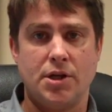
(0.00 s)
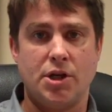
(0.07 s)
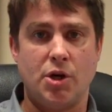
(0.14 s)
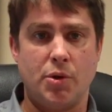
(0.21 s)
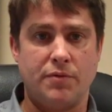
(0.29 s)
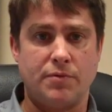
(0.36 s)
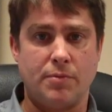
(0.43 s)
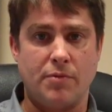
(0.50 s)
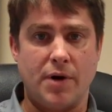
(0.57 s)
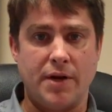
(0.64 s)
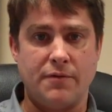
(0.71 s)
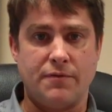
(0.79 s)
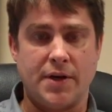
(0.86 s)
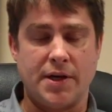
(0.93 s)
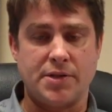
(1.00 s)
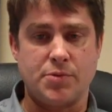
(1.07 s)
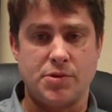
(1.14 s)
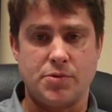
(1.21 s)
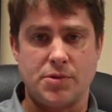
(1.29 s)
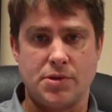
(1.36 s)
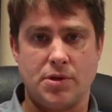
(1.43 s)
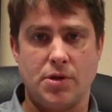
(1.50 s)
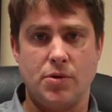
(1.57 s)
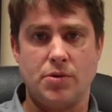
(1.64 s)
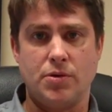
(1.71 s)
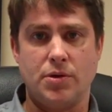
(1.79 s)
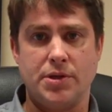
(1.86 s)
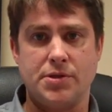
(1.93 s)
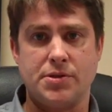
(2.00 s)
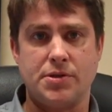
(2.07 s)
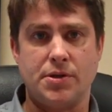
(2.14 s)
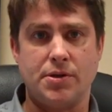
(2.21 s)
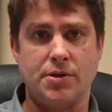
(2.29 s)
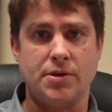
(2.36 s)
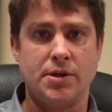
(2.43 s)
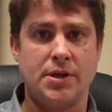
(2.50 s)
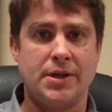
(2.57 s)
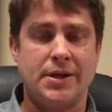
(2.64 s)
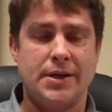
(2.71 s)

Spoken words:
going from Write Fax, which was a local install,